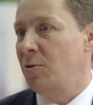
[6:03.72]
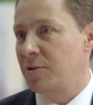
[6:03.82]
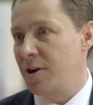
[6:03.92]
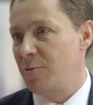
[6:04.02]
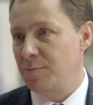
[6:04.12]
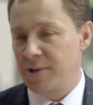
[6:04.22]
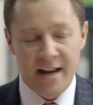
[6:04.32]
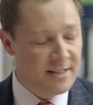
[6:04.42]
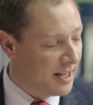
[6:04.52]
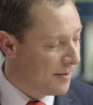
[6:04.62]
old, corrupt
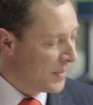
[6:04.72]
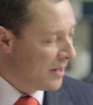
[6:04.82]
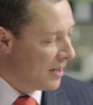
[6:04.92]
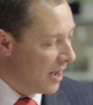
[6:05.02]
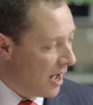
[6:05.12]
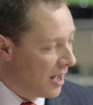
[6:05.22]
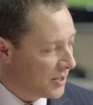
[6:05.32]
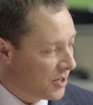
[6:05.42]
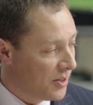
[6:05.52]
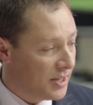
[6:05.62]
data.
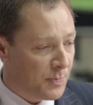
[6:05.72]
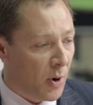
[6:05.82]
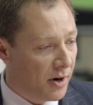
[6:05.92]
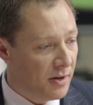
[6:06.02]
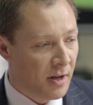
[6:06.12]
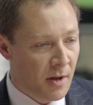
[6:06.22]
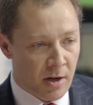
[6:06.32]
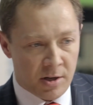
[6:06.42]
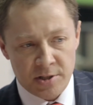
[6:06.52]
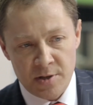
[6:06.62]
So at this point,
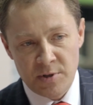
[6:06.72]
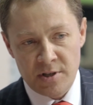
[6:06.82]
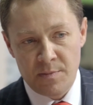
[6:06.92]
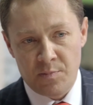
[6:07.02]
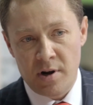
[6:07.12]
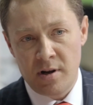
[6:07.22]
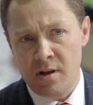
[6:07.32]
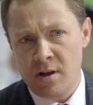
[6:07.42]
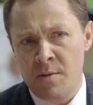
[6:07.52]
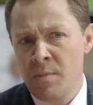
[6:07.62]
customers can print
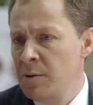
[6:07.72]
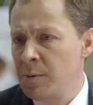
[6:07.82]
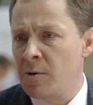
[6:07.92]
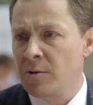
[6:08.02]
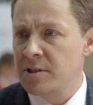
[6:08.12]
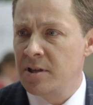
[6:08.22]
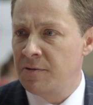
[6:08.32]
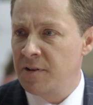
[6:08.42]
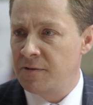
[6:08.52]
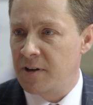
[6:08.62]
a minimum quantity
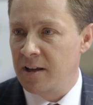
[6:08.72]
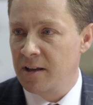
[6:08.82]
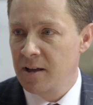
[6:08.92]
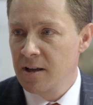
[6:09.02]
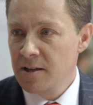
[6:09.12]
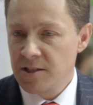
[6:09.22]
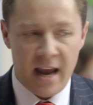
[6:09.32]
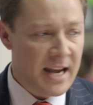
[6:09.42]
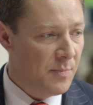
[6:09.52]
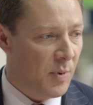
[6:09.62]
of 50. So
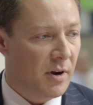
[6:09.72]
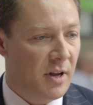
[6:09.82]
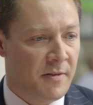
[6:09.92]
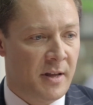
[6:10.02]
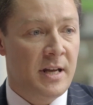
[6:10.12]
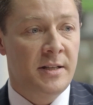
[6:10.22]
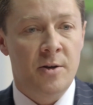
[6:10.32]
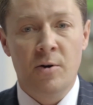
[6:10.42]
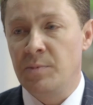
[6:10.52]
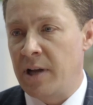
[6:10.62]
at any point, if they need
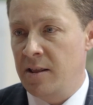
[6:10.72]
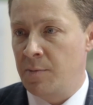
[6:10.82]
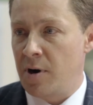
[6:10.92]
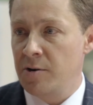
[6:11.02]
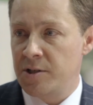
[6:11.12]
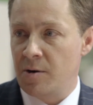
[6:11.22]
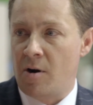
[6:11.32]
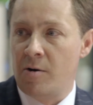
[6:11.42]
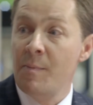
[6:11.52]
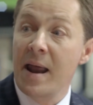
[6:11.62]
to update the brochure
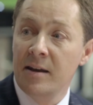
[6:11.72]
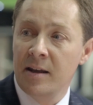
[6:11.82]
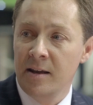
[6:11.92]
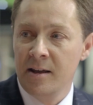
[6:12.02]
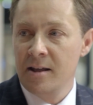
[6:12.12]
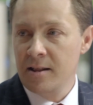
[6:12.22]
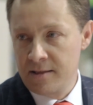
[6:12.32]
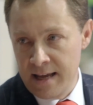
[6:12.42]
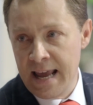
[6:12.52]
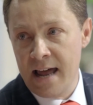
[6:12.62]
or amend it,
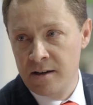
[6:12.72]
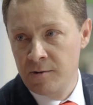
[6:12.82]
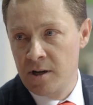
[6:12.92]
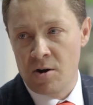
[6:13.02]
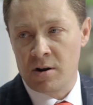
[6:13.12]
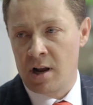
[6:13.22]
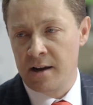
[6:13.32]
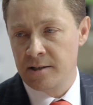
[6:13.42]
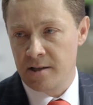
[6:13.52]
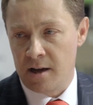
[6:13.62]
they can do. They go
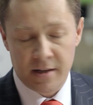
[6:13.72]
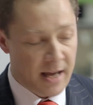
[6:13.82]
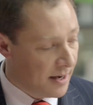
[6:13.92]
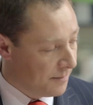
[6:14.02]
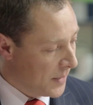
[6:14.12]
online and start again.